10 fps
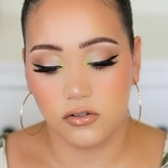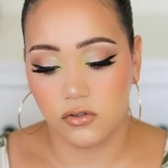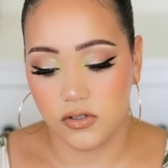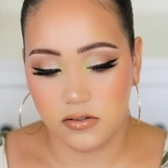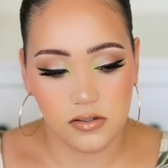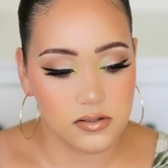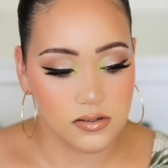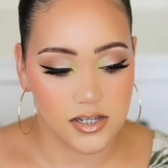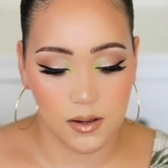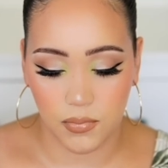So this is
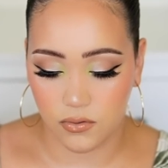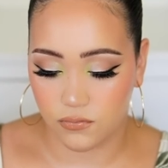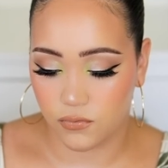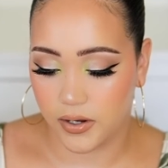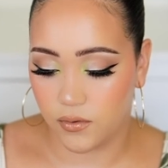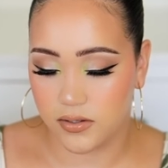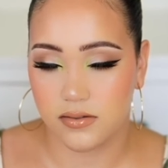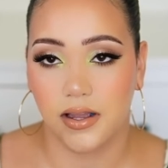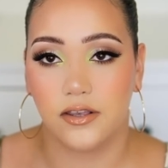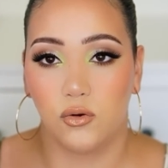the type of fragrance
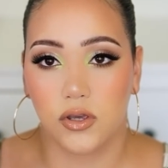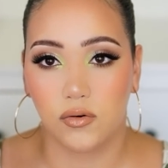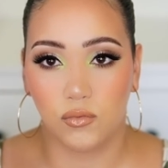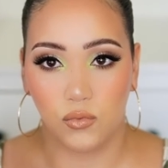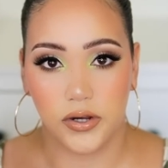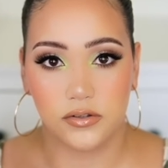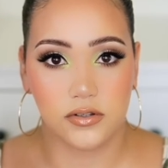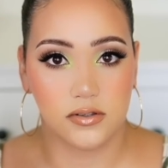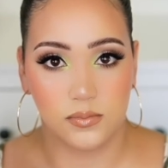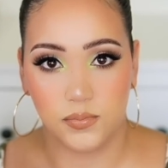that you can wear
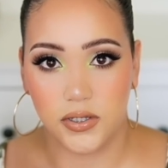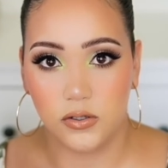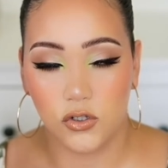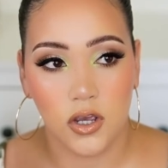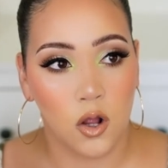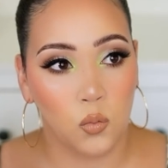to the beach